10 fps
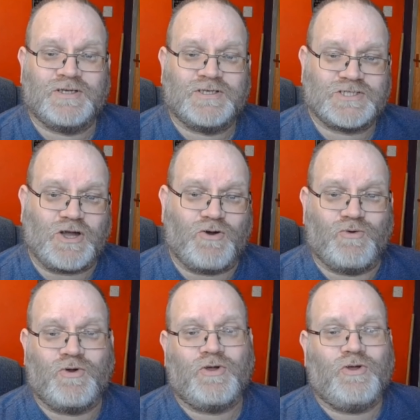
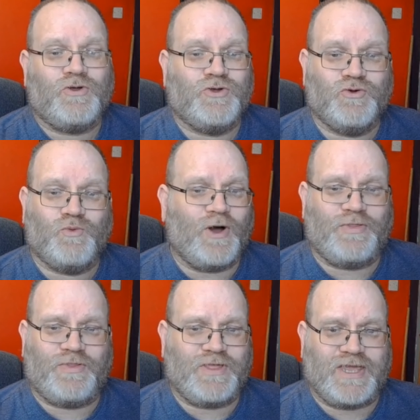So you
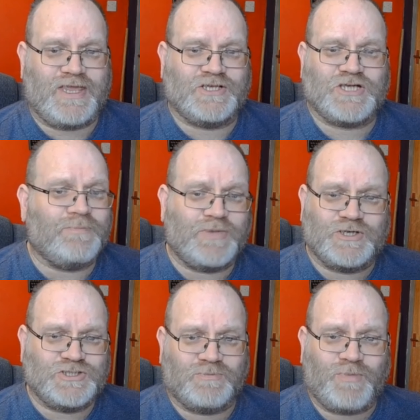won the
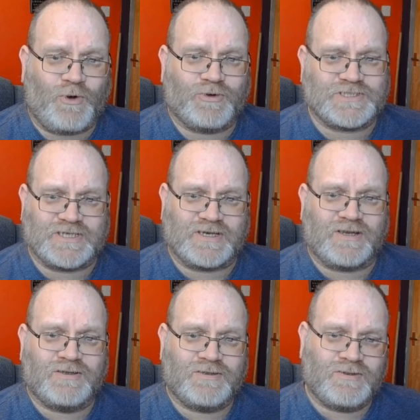championship boxing
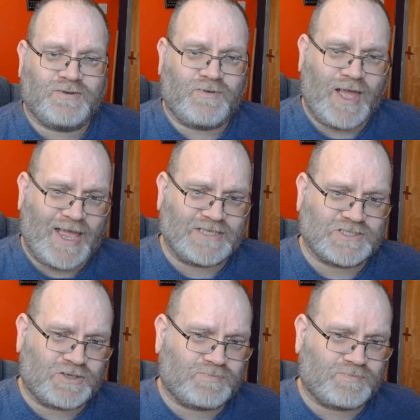at